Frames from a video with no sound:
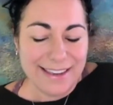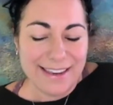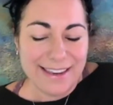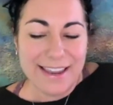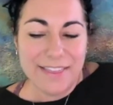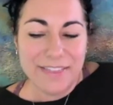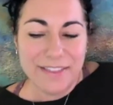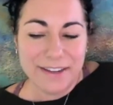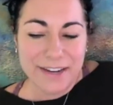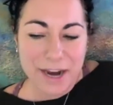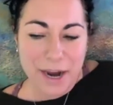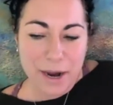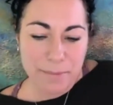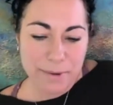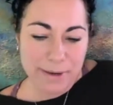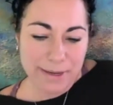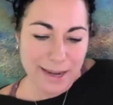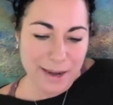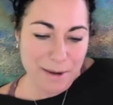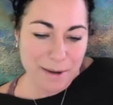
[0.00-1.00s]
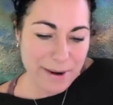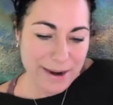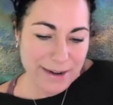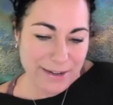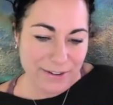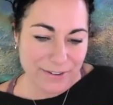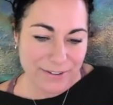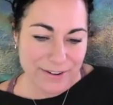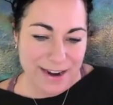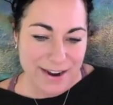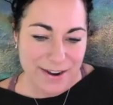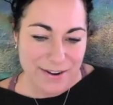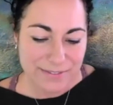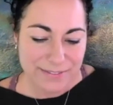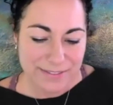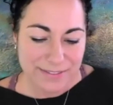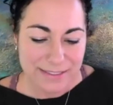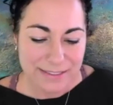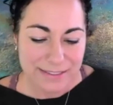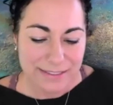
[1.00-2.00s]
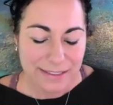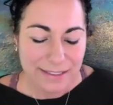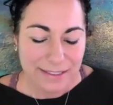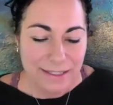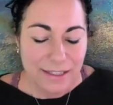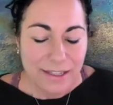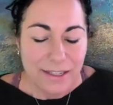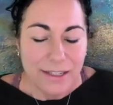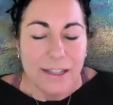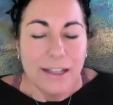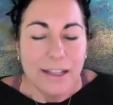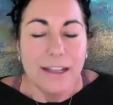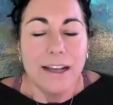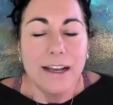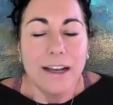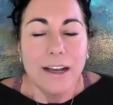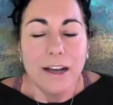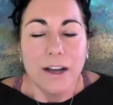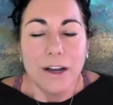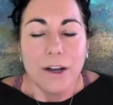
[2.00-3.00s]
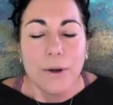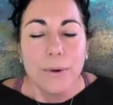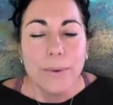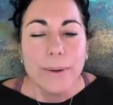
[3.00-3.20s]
And the comment came back around, oh,